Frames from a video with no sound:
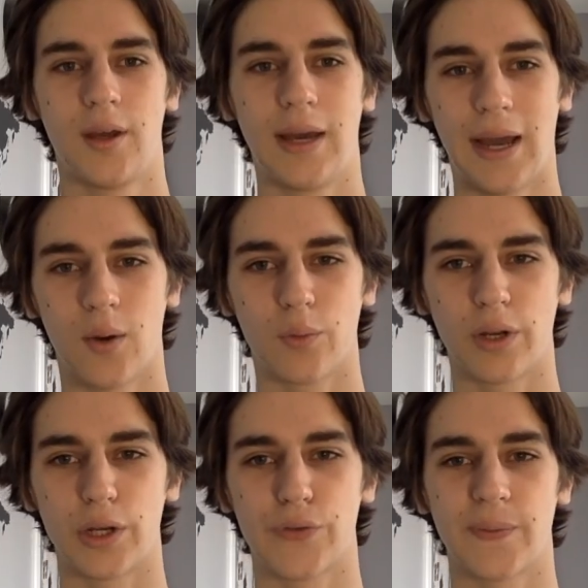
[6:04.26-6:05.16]
Our
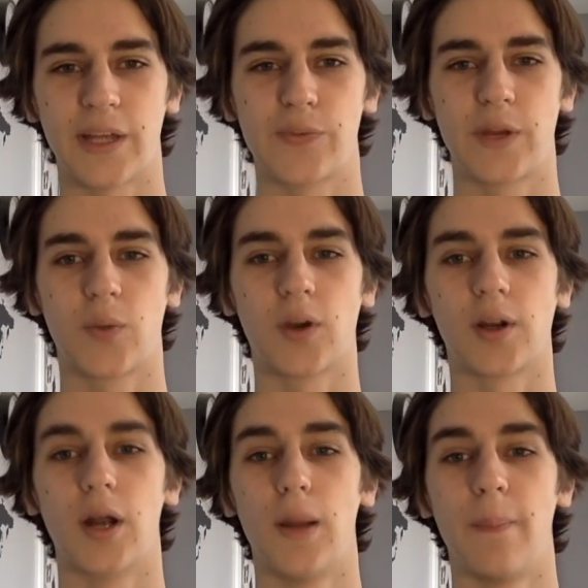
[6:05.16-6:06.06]
winners from last week
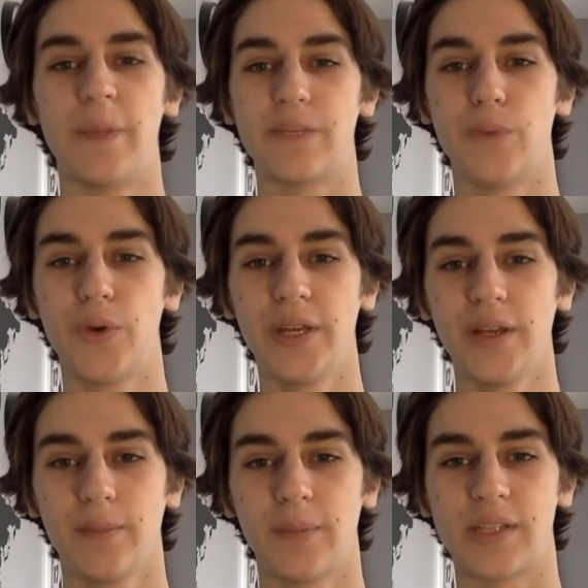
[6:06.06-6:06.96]
were Miss
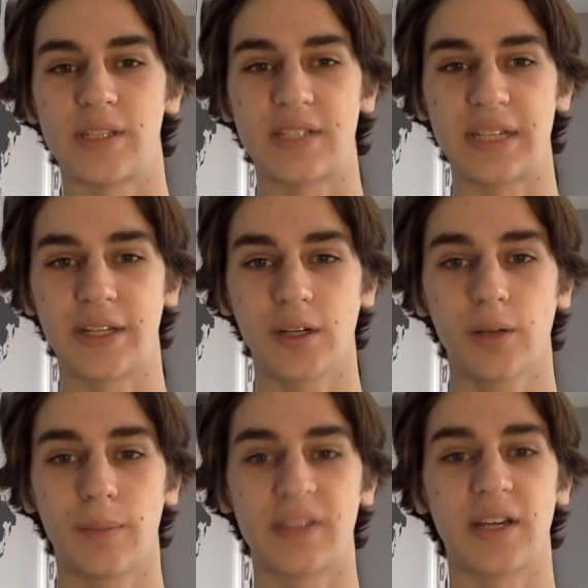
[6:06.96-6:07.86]
Moody, Miss Senior,
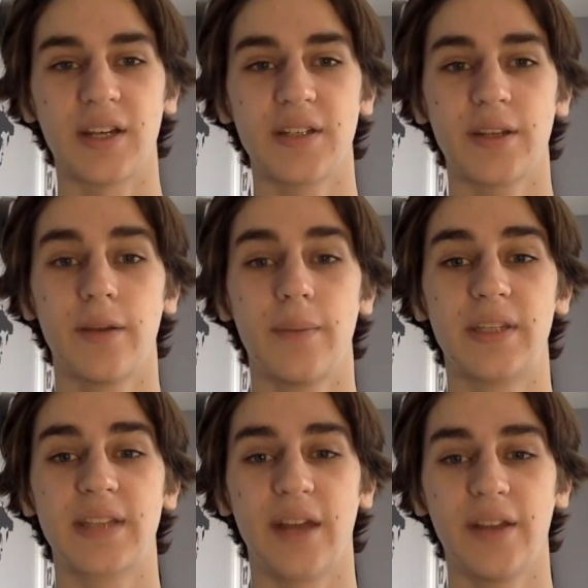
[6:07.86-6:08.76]
Miss Hunt,
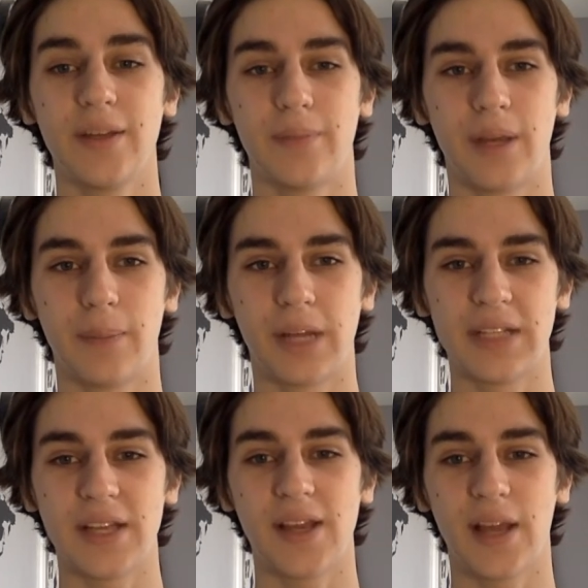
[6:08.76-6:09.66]
Miss Kelly, Madame
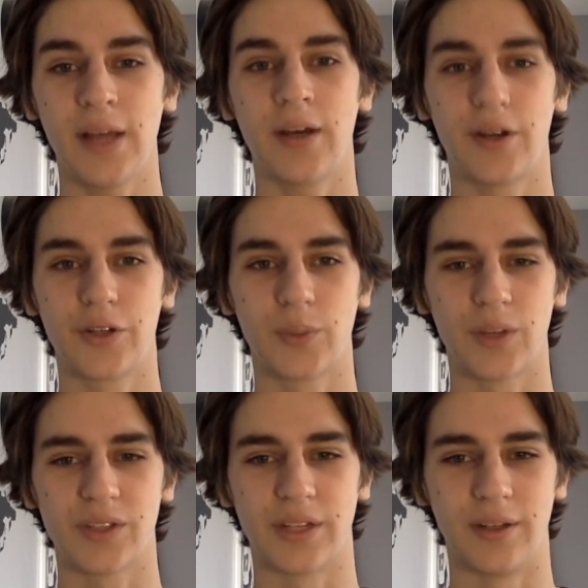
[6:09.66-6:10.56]
Plaze, and Hunter
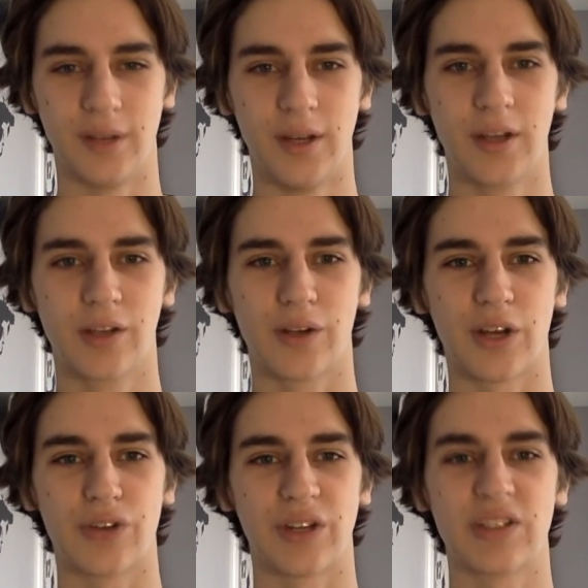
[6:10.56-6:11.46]
Wilson.
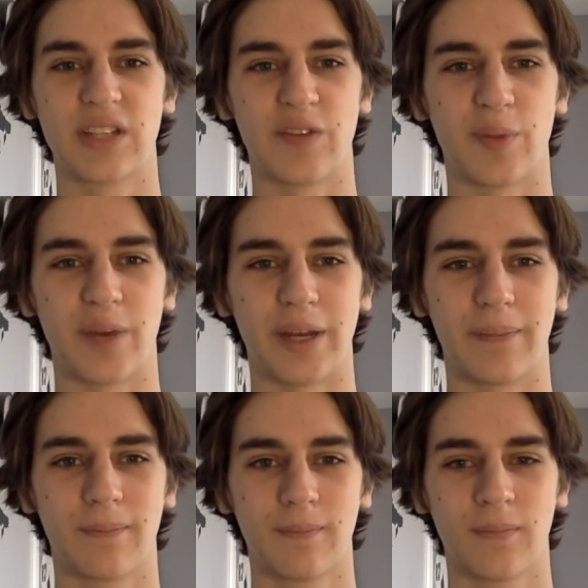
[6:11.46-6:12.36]
Congratulations, everybody.
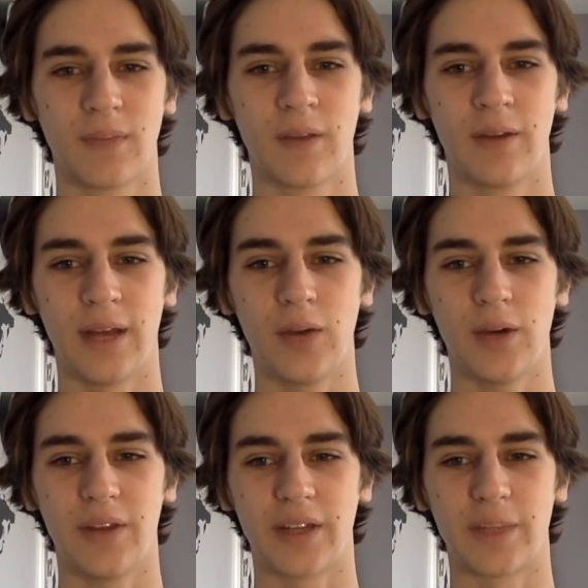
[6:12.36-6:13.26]
Now,
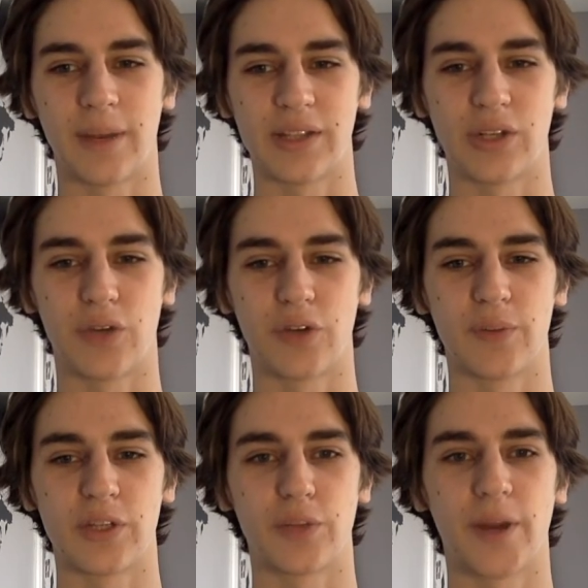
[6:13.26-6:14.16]
I'd like to pass it over to
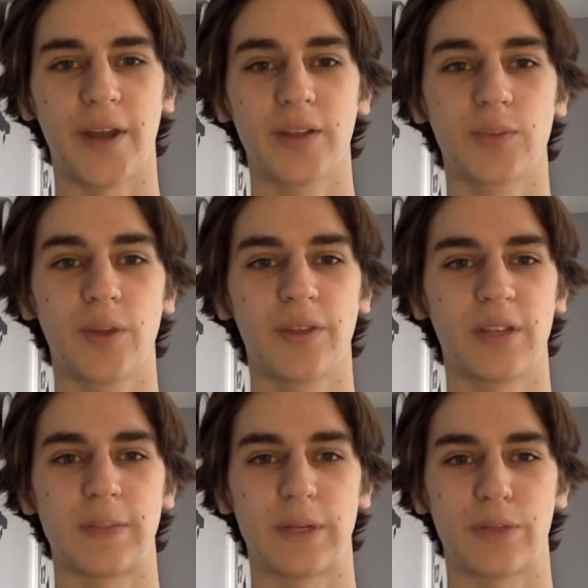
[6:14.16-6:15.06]
Mr. Braddox with a
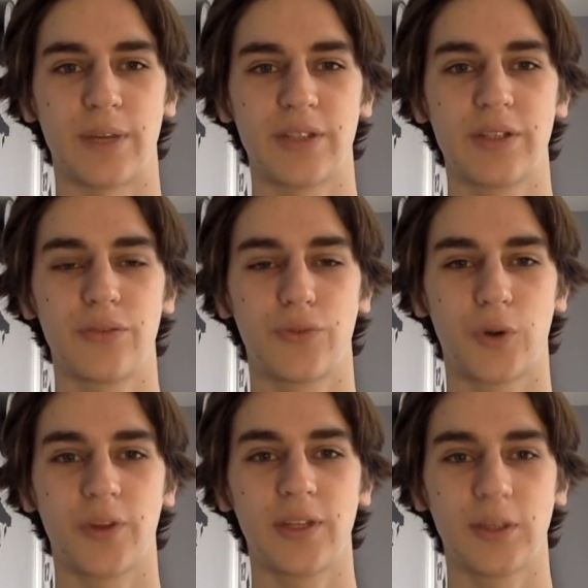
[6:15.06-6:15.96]
special message
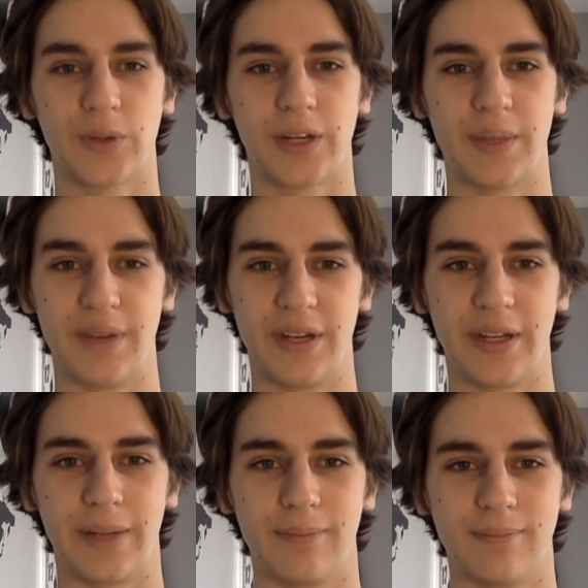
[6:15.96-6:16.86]
for the Laurier community.